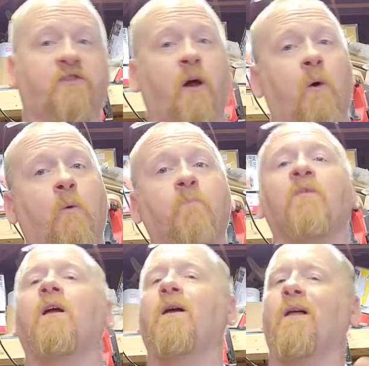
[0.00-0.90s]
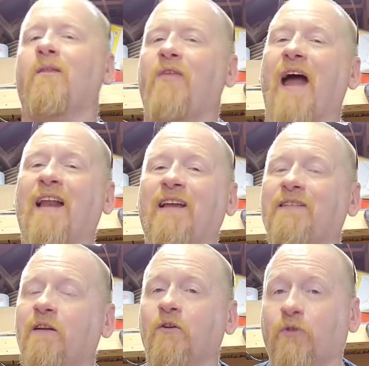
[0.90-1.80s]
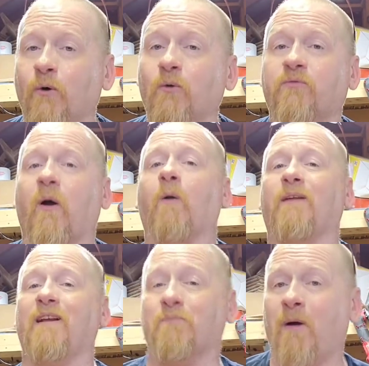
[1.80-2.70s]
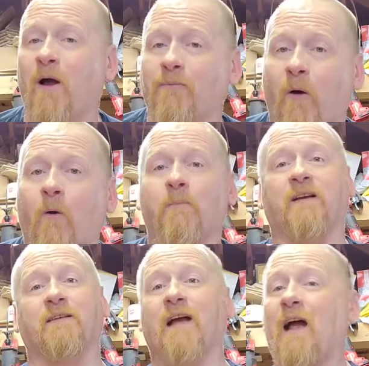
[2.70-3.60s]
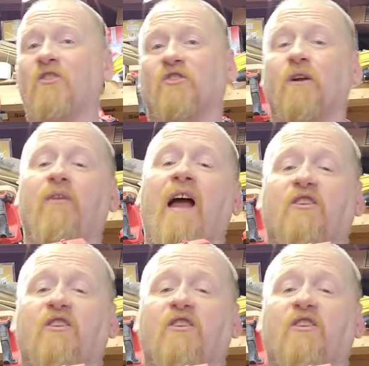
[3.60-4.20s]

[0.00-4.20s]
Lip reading: So that isn't the tool's fault, that's my fault, because I should have